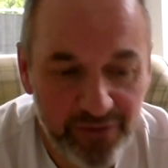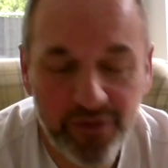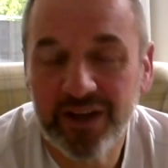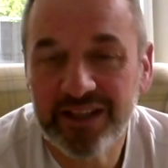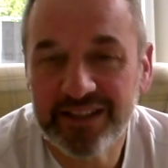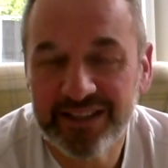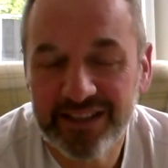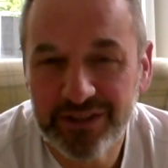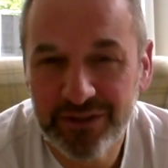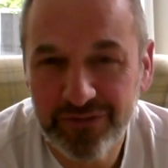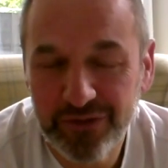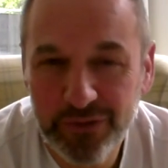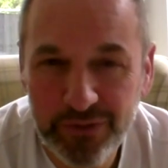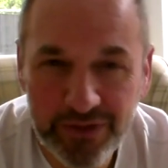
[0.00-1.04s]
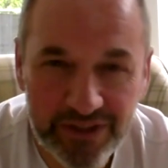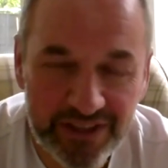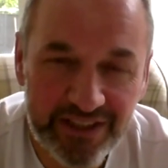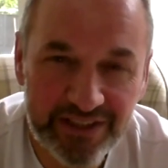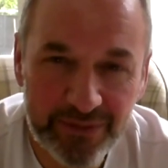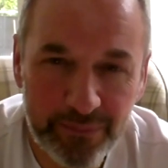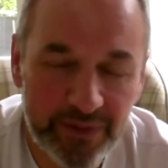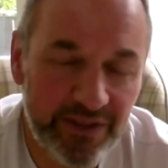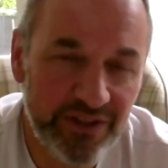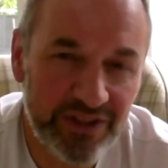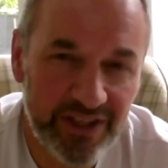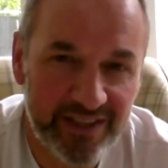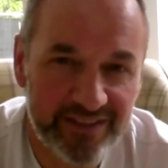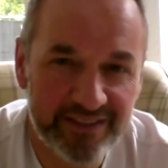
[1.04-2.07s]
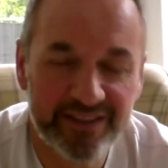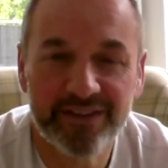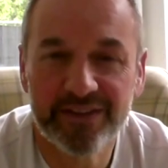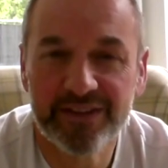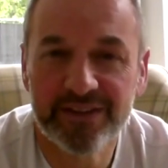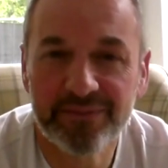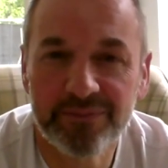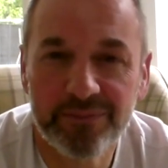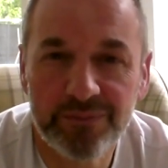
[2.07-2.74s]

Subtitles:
writes this, of course, he's appreciating that